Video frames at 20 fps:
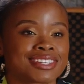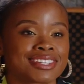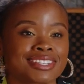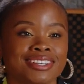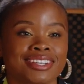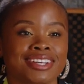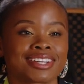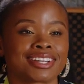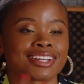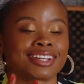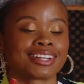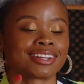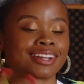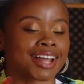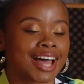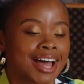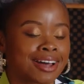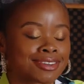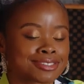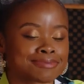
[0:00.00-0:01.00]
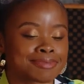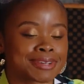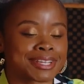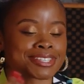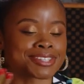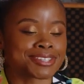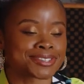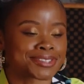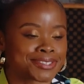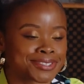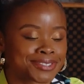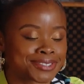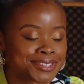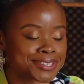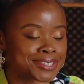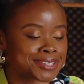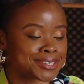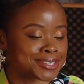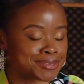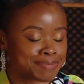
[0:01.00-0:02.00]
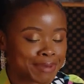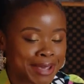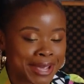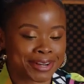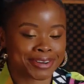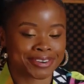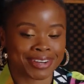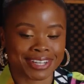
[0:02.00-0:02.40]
and it allows me to just expand